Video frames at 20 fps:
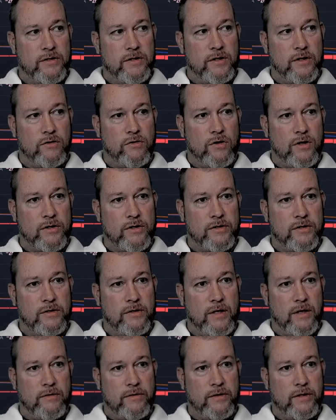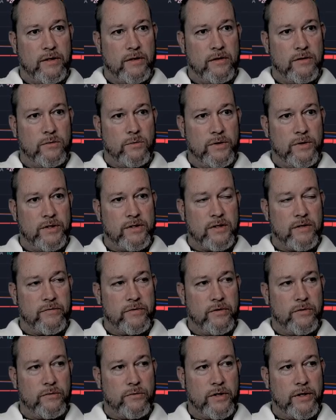it crossed down here at
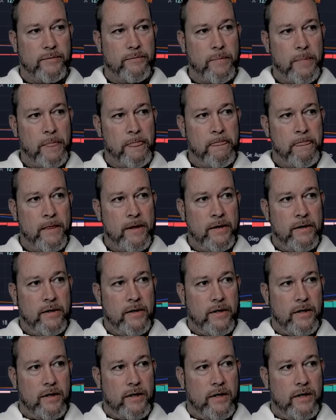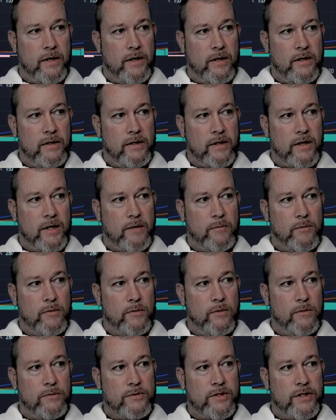27.3. And it came
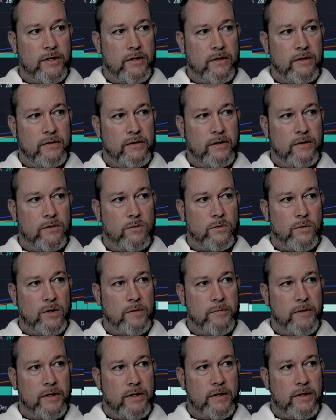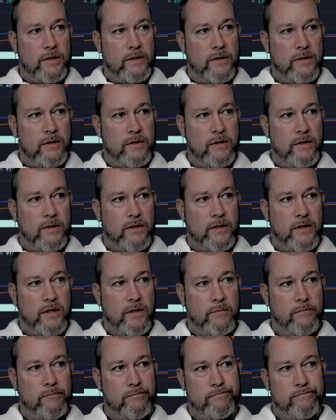close here, didn't quite make it,
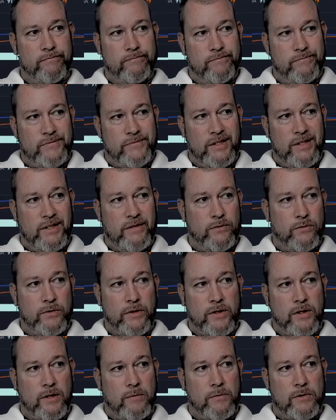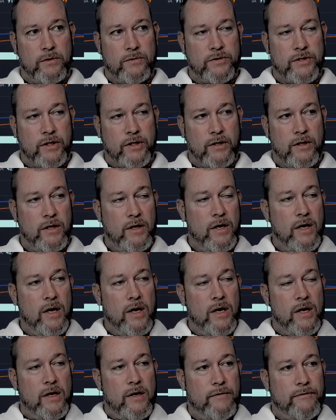didn't even really come close here.
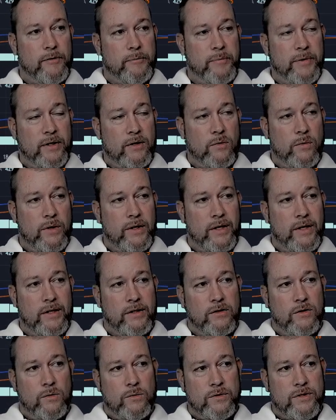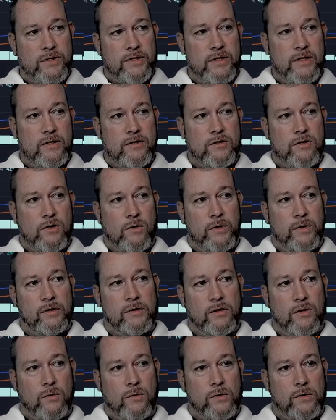For Bitcoin, I don't see us going
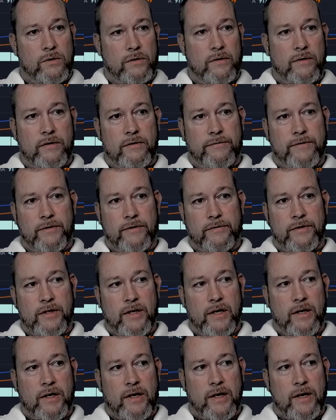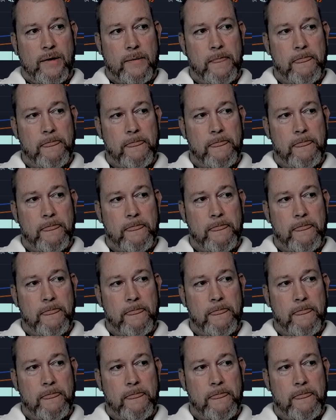lower than 58K.